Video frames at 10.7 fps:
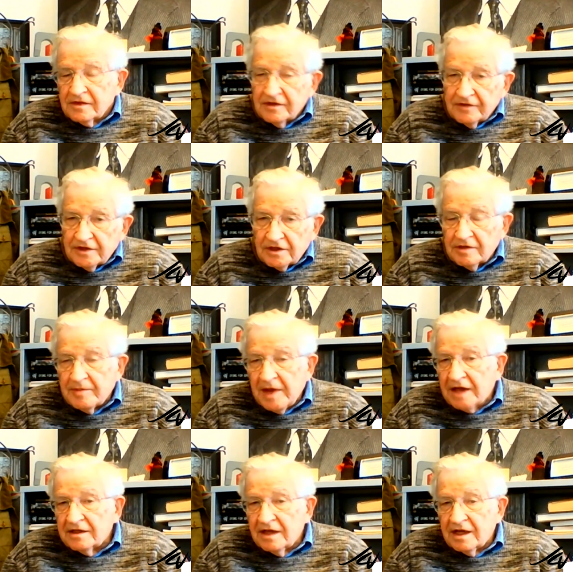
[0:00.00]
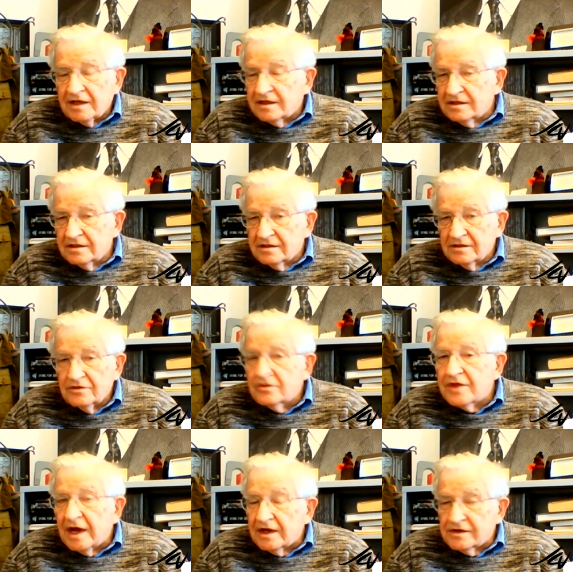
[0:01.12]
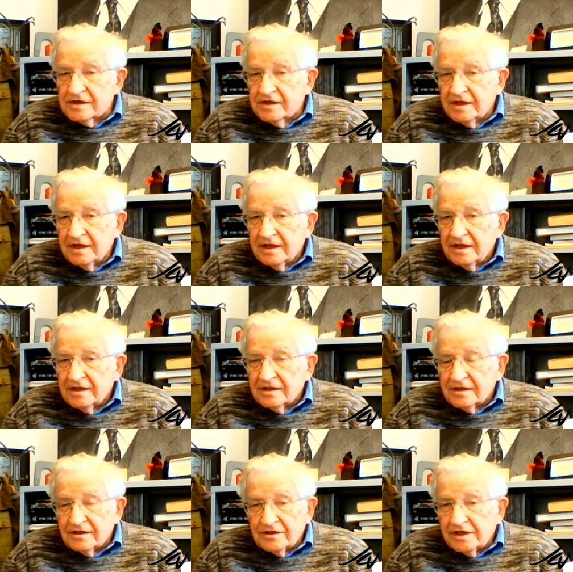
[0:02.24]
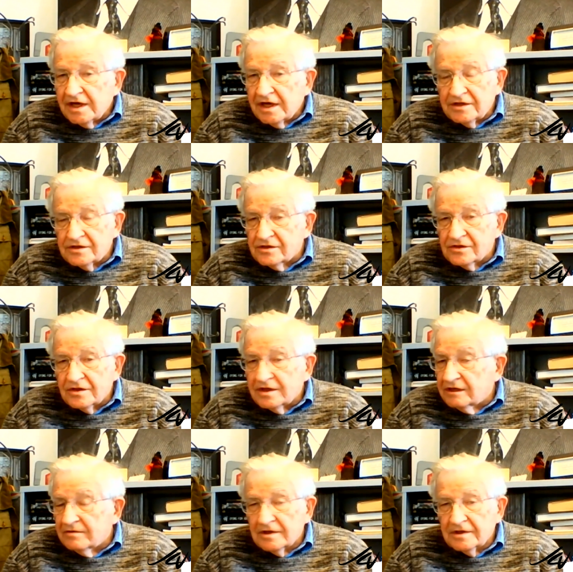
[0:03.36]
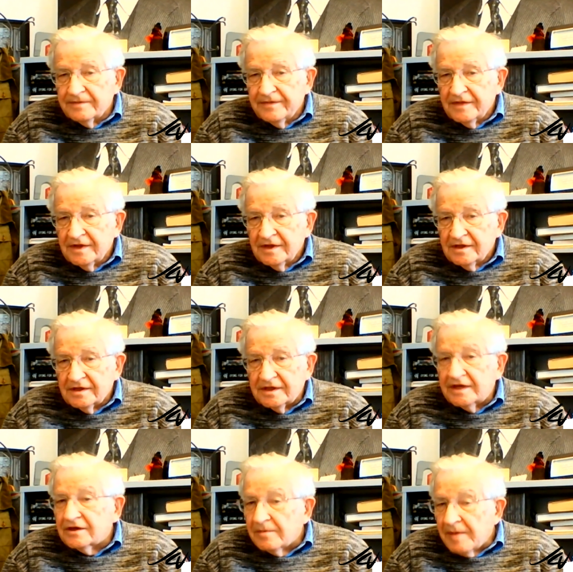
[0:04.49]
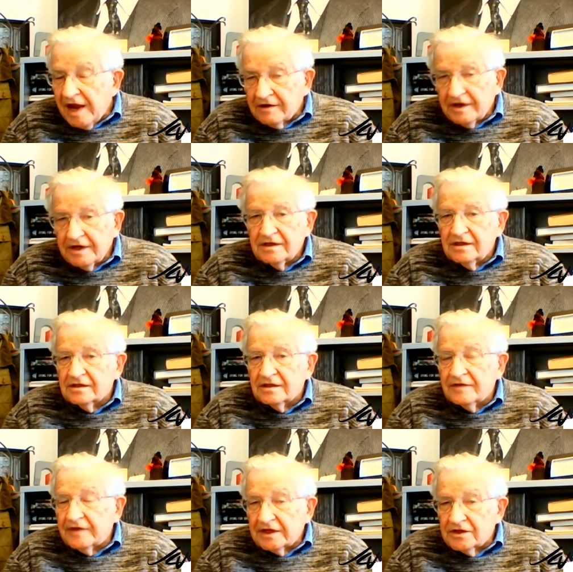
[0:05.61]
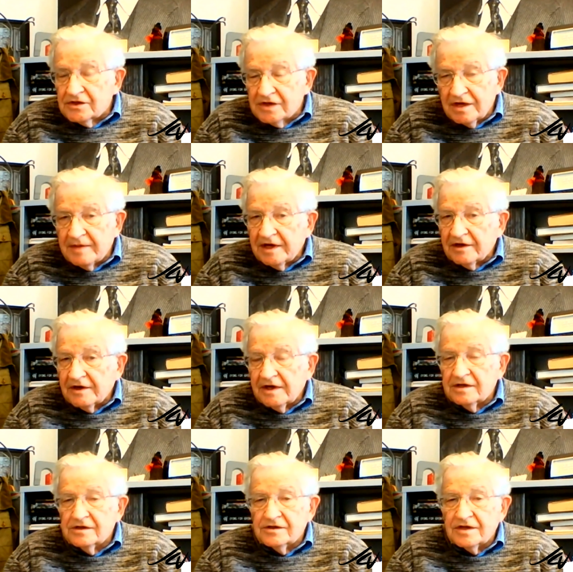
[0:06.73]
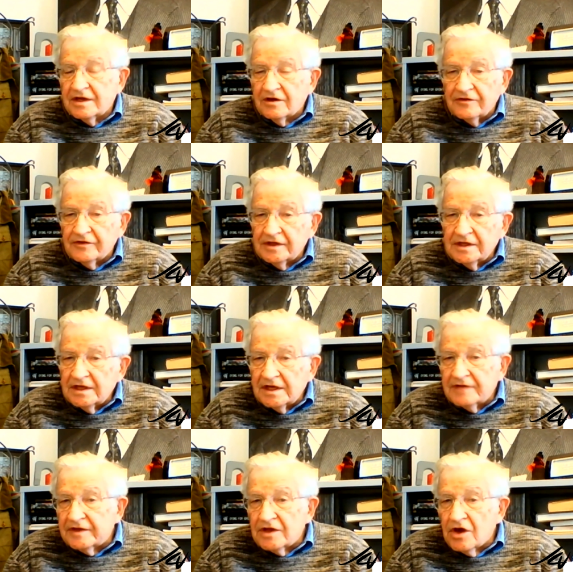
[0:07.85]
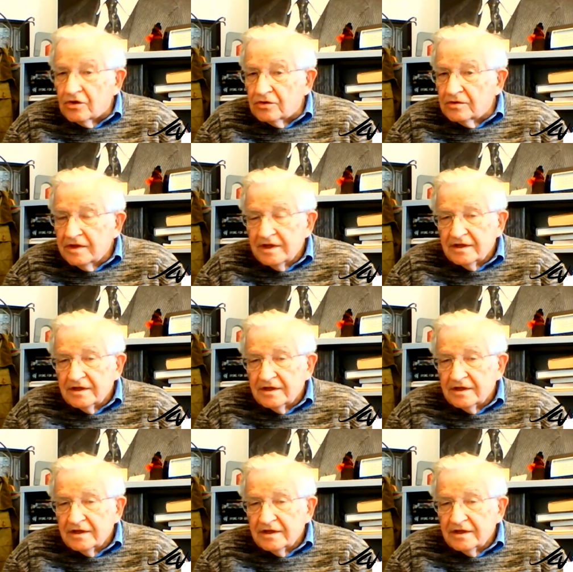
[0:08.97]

If you look at Baghdad in 2000, Shiites and Sunni were uh, intermarried, uh, living in the same areas. They often didn't even know